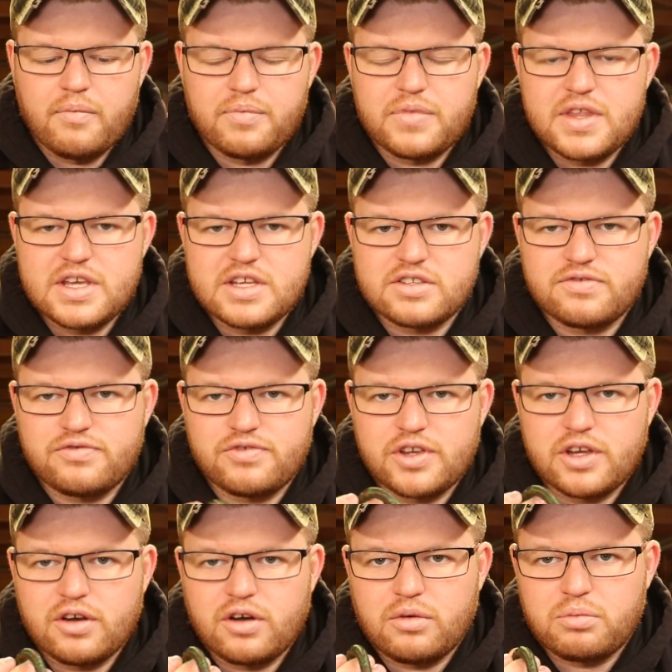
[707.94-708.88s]
These
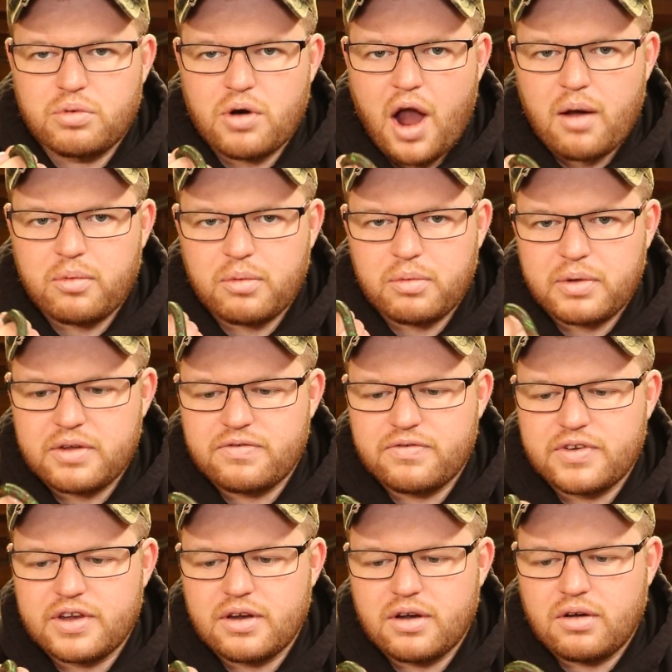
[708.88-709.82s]
probably
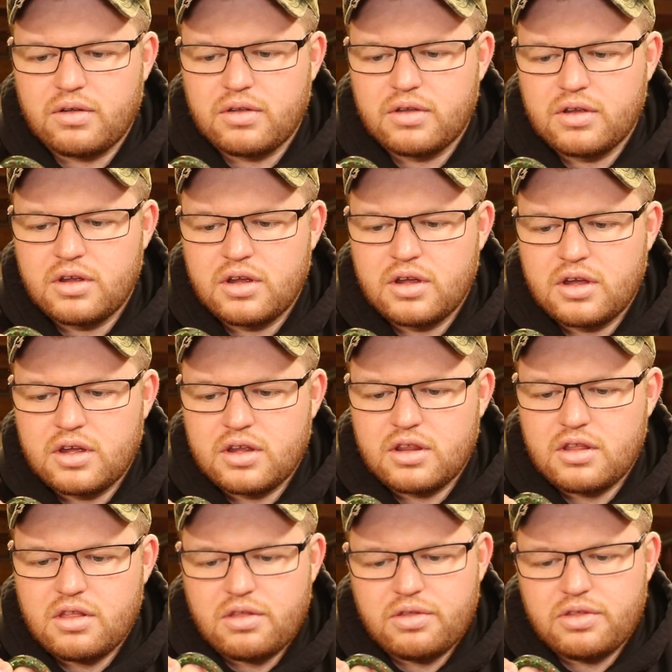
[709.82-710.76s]
feel
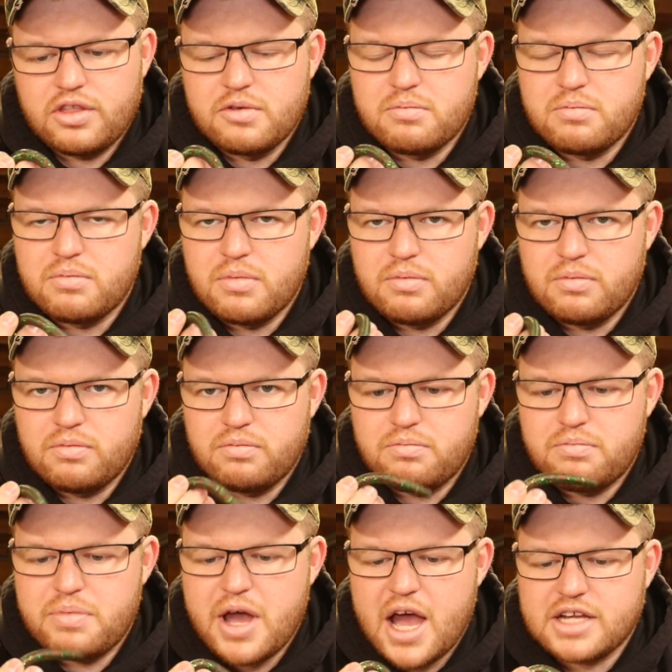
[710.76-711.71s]
the
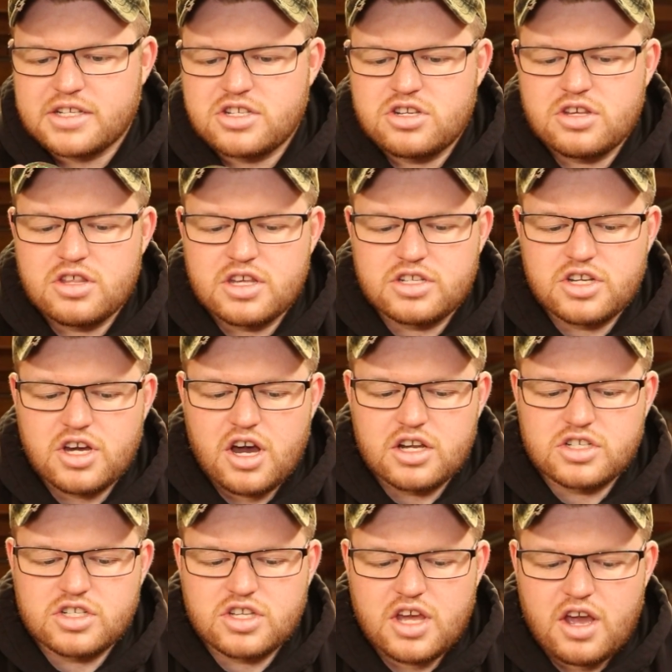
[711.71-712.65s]
best to the
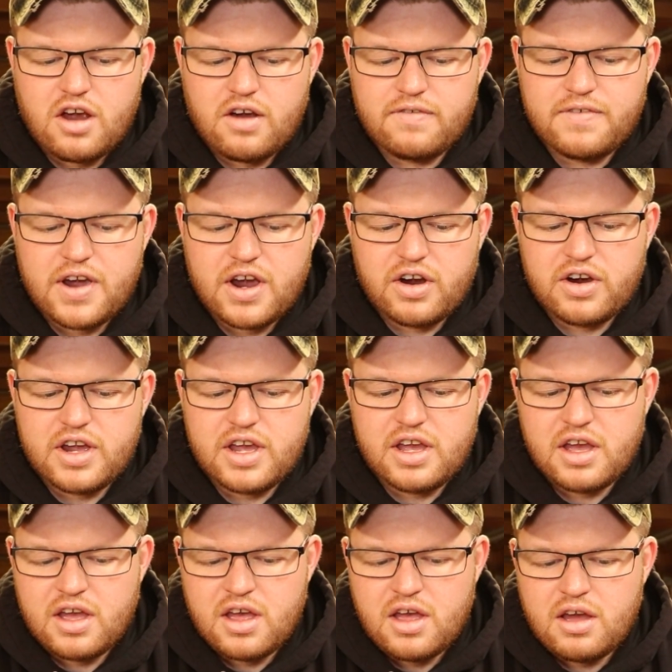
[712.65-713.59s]
touch. They are
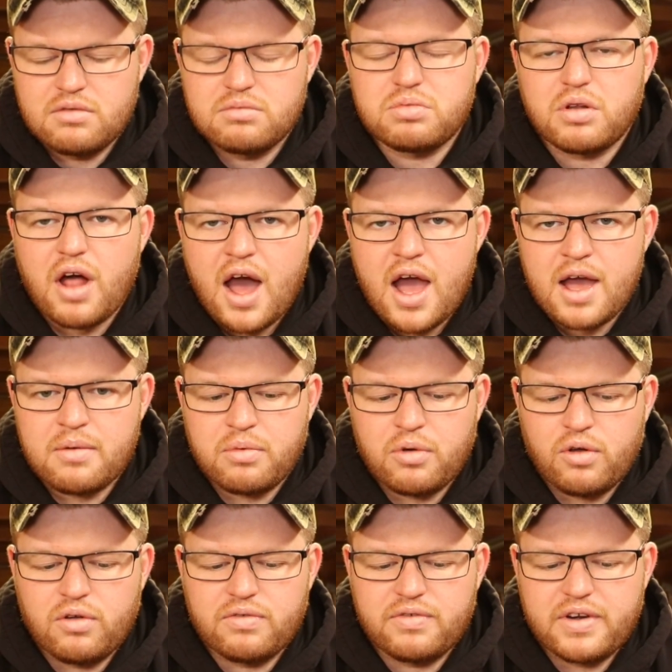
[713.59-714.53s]
very
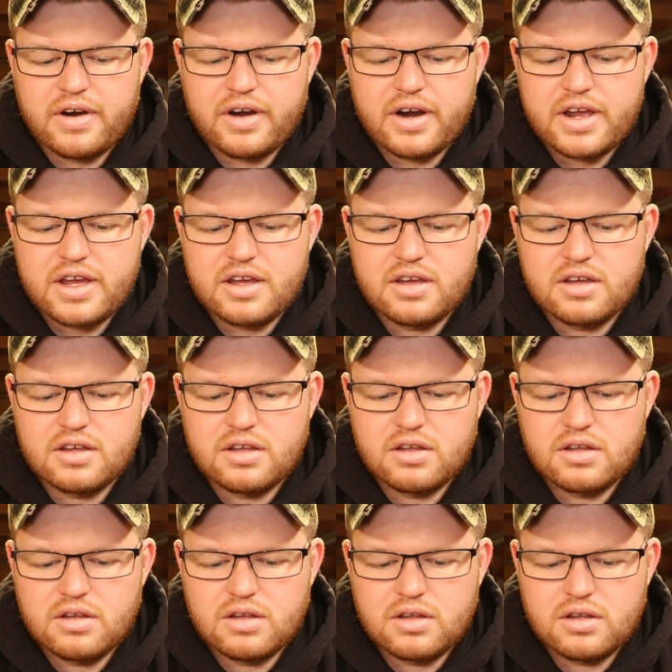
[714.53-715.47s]
pliable,
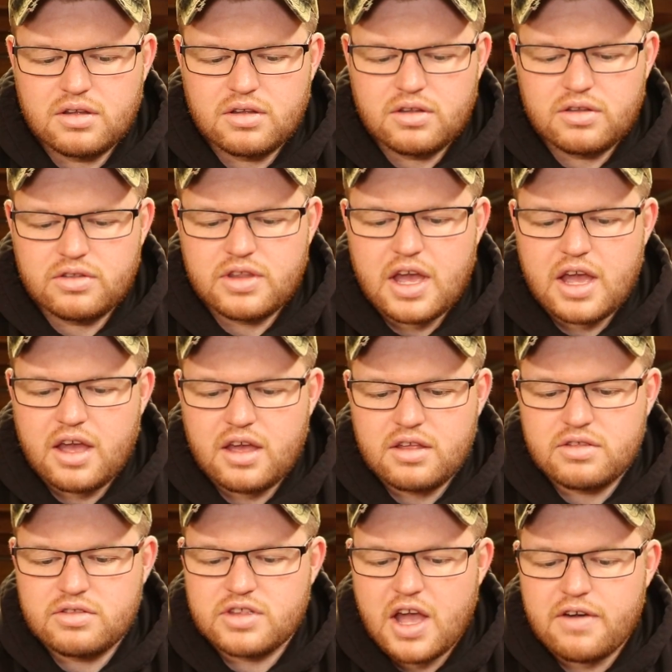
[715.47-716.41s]

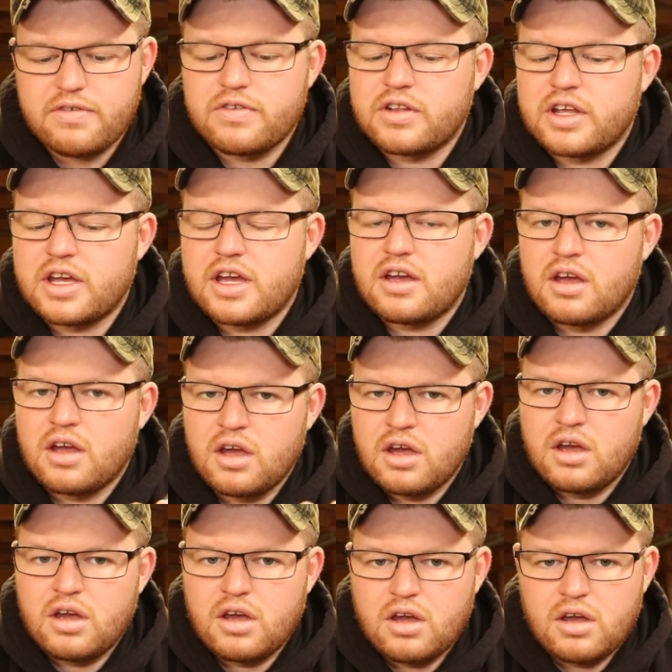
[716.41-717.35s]
they definitely
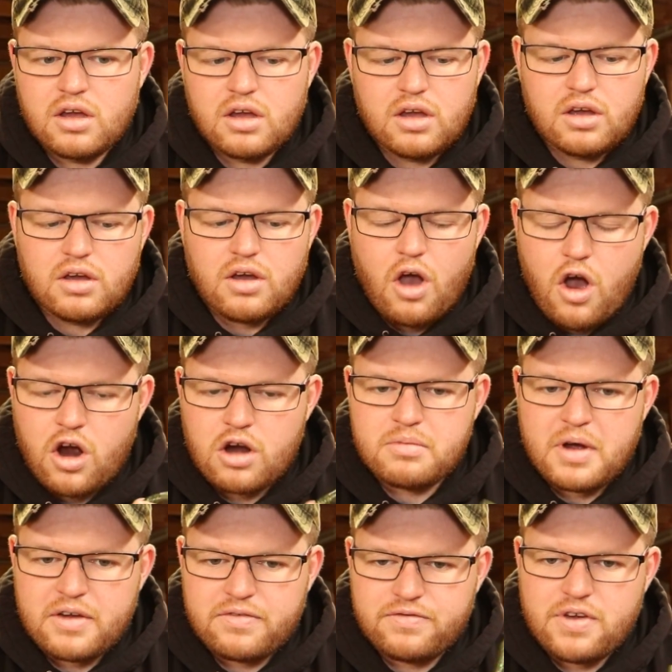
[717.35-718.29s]
are
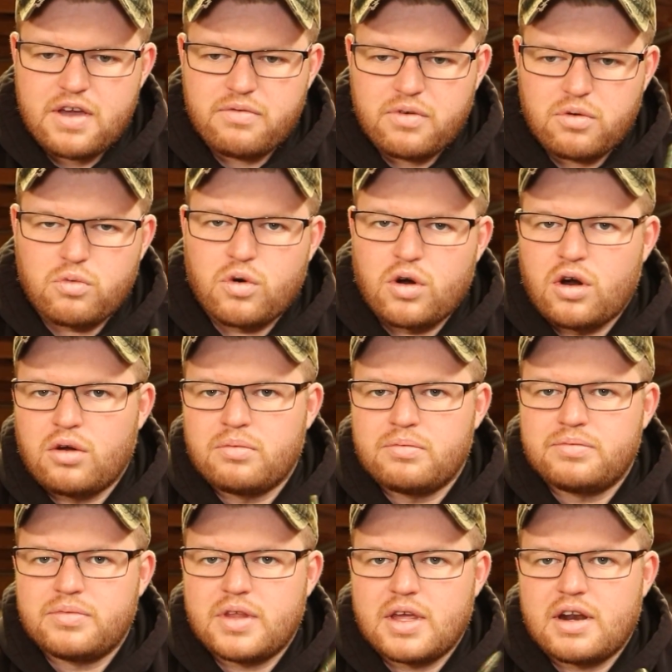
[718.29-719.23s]
my favorite
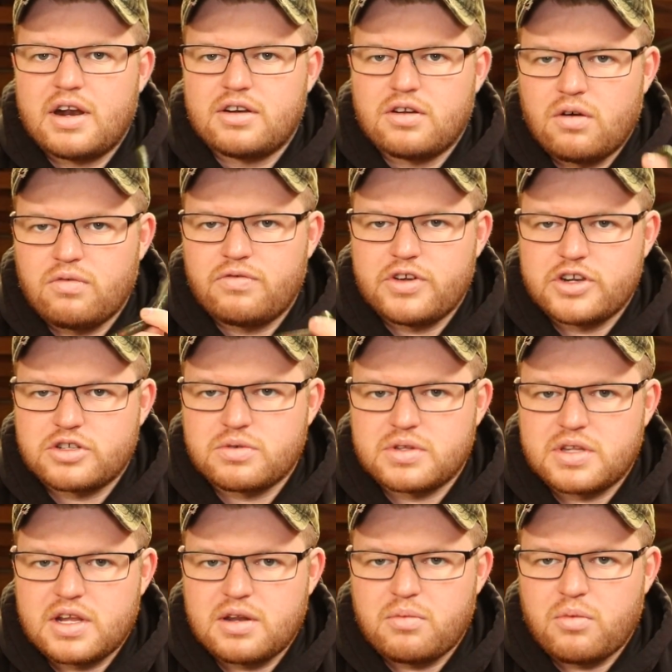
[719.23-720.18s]
worm that I don't fish
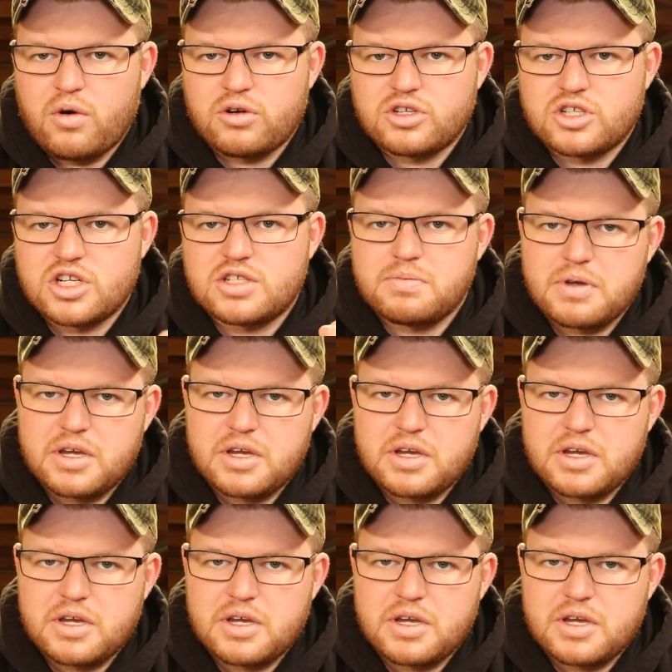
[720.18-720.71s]
with anymore, just